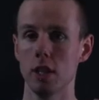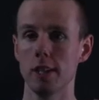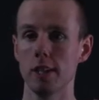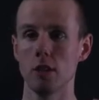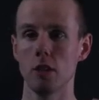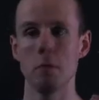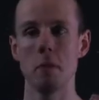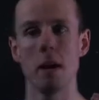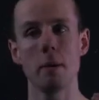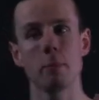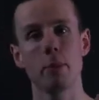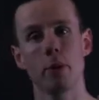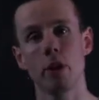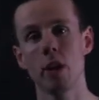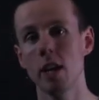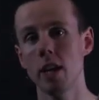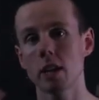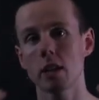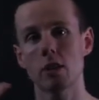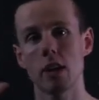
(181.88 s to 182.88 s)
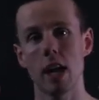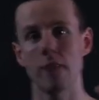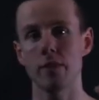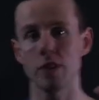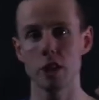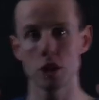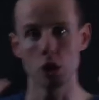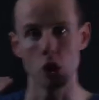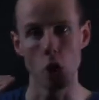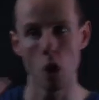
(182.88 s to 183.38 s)
Remember,
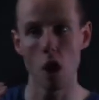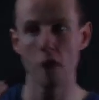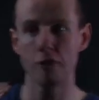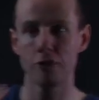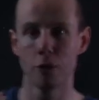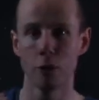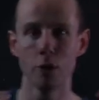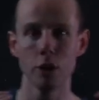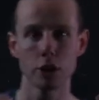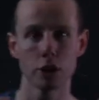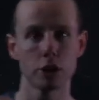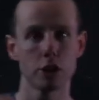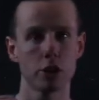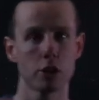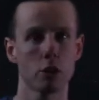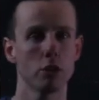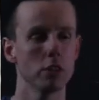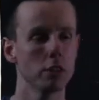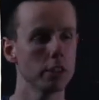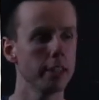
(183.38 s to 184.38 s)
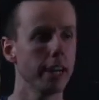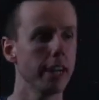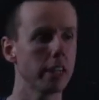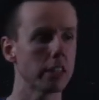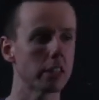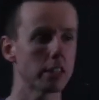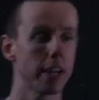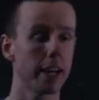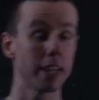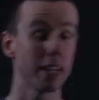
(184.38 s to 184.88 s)
gravity is not a force, according to
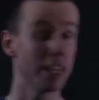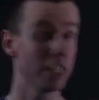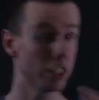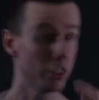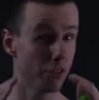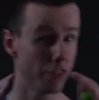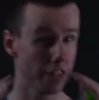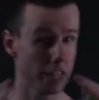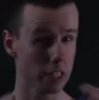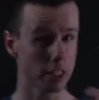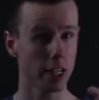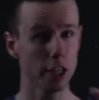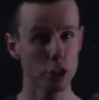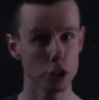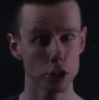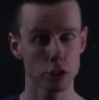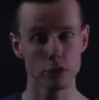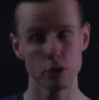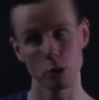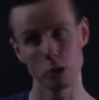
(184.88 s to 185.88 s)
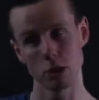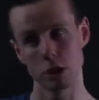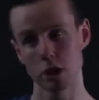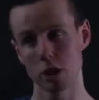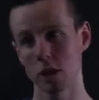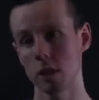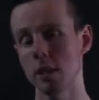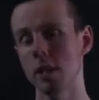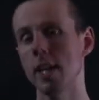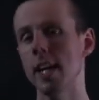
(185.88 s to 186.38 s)
Einstein. It's a fictitious force.